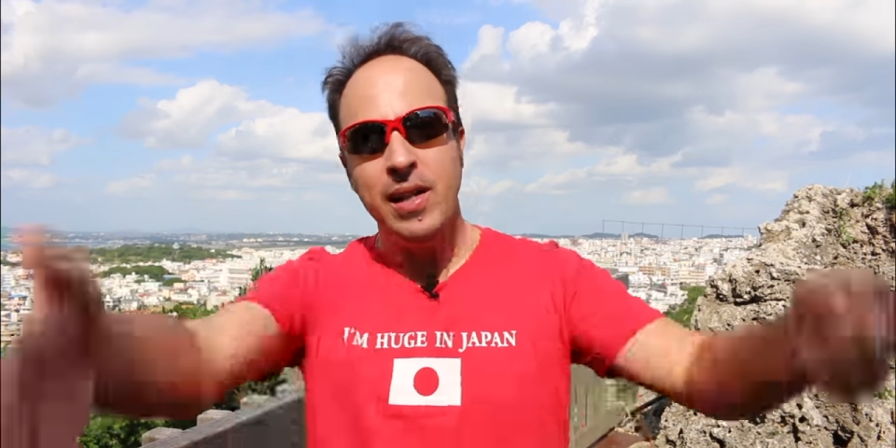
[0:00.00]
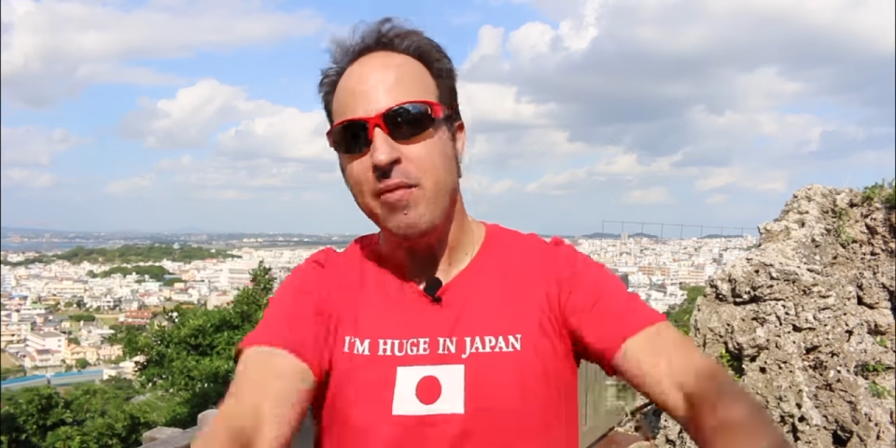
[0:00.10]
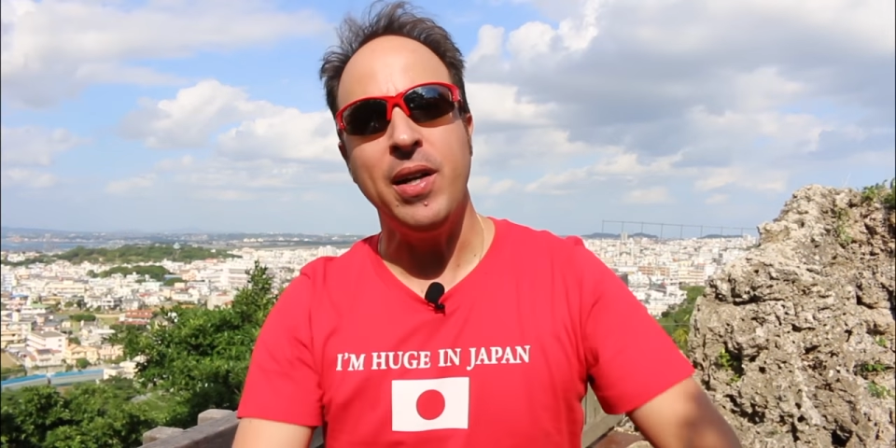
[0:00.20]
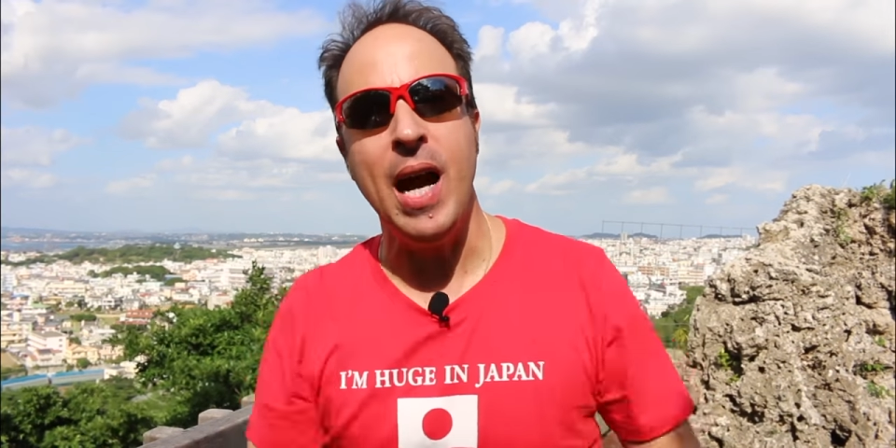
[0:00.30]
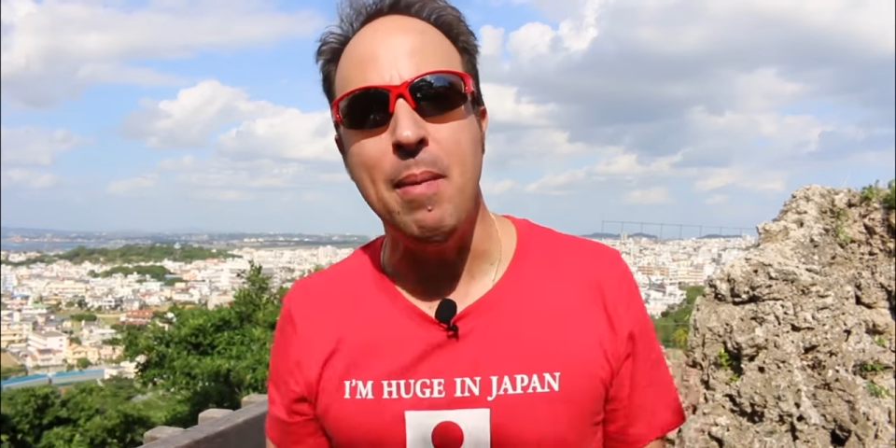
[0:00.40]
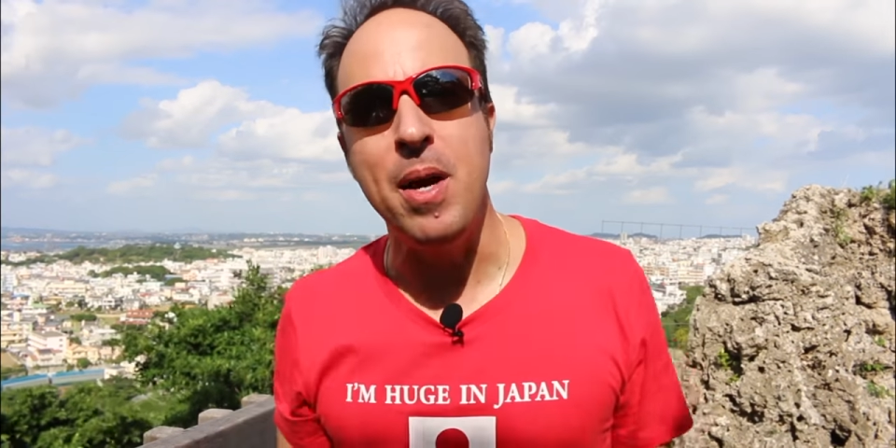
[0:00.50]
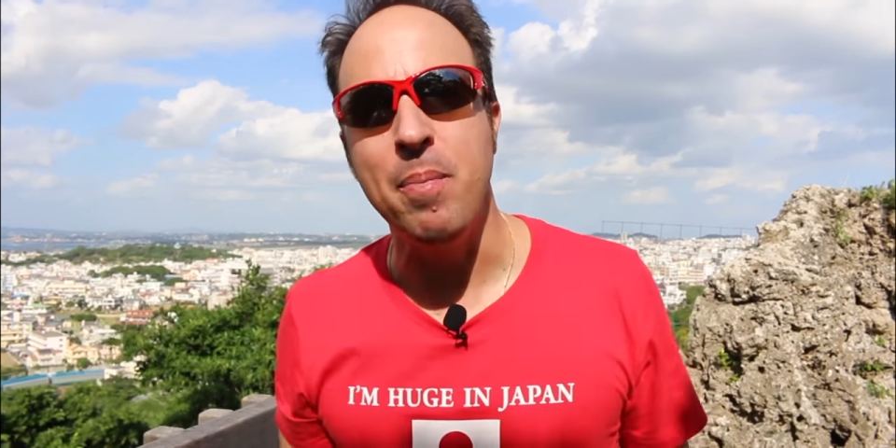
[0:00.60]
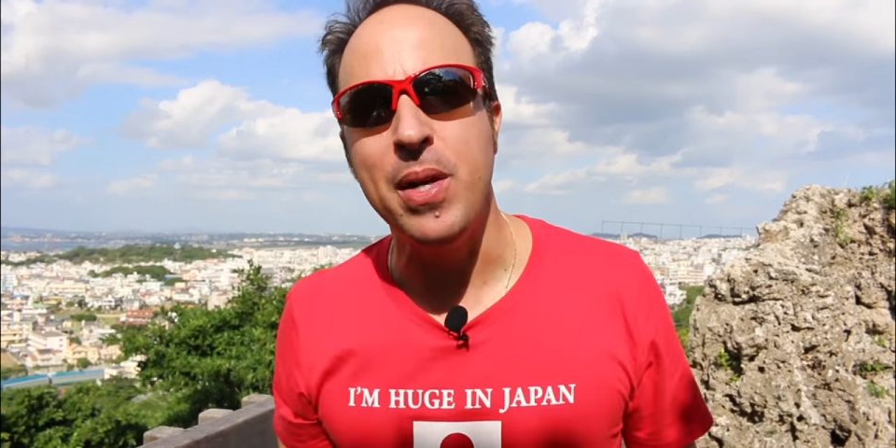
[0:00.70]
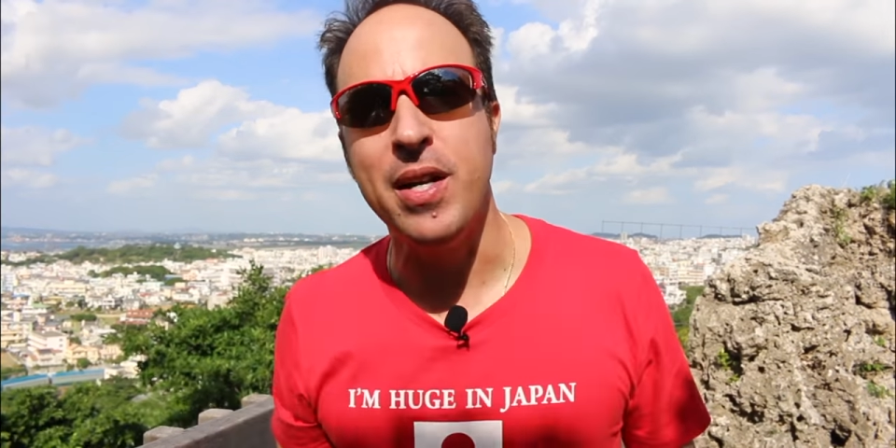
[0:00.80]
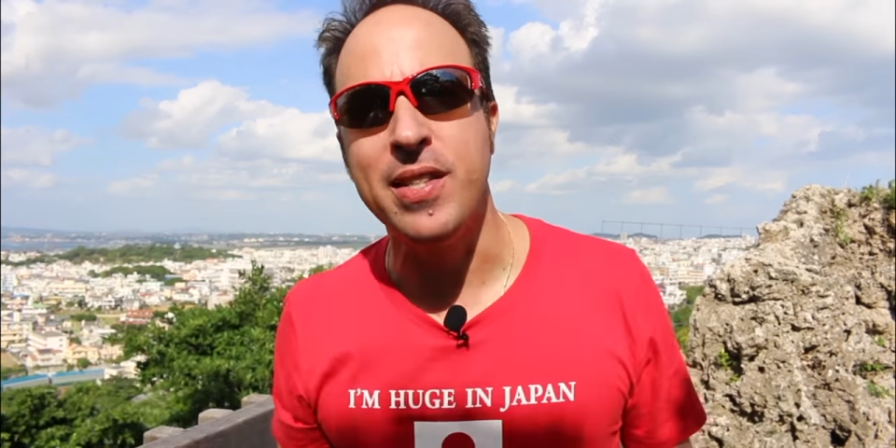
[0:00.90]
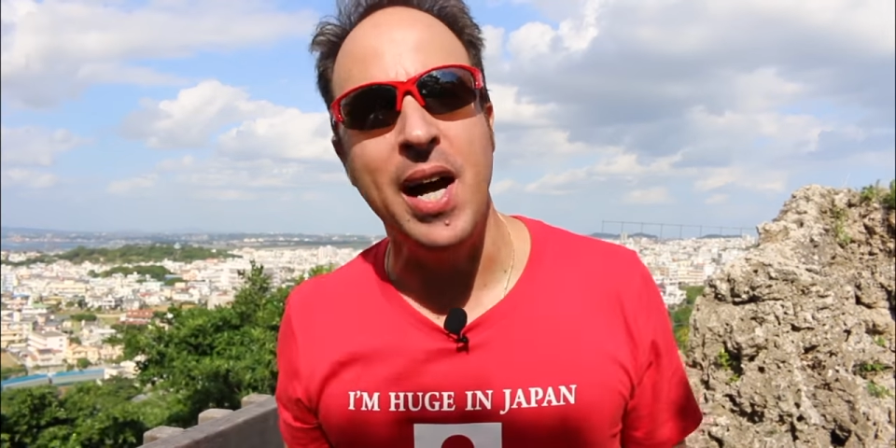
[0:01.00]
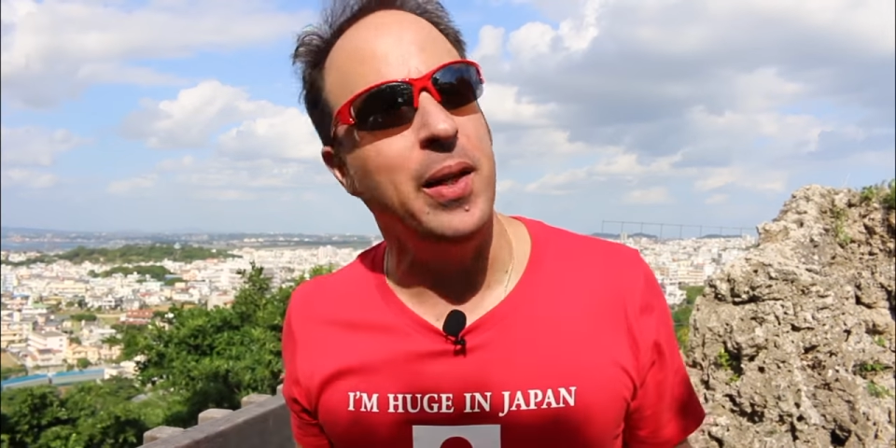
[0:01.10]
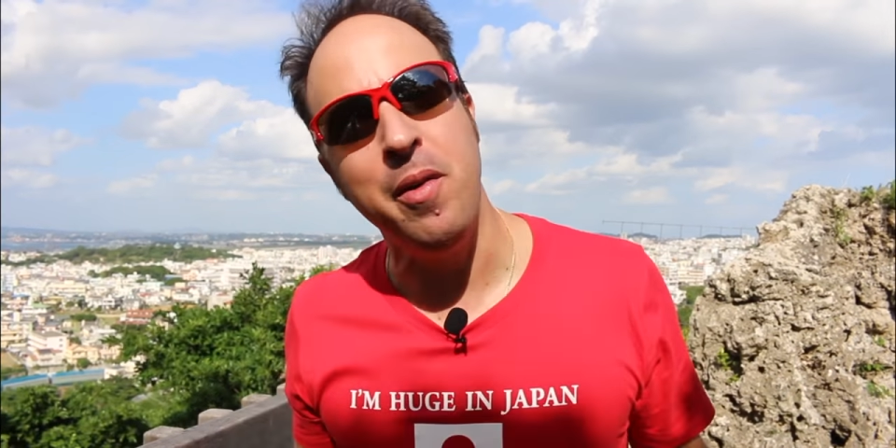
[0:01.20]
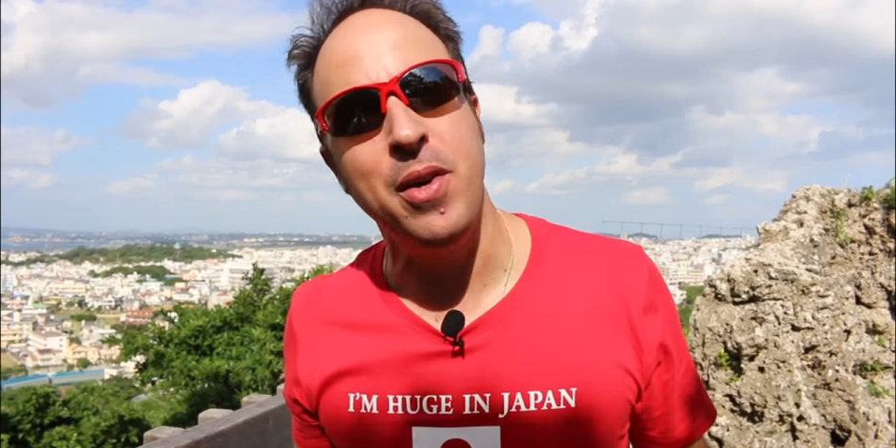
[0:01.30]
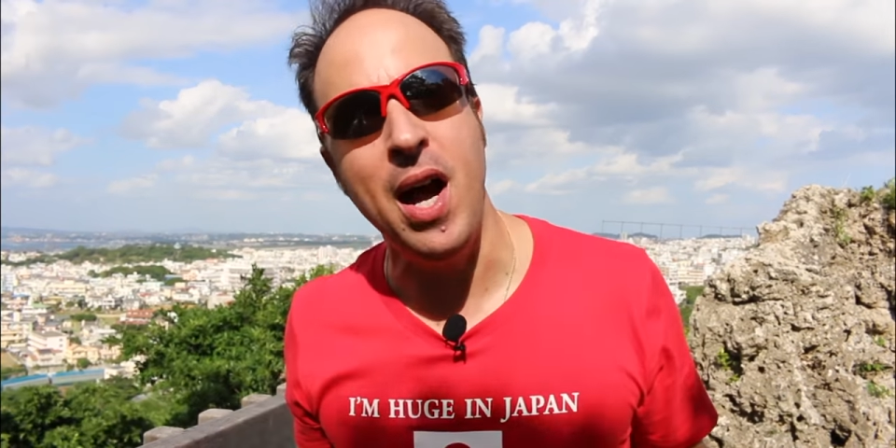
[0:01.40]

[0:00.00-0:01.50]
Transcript: Leave a comment, because I love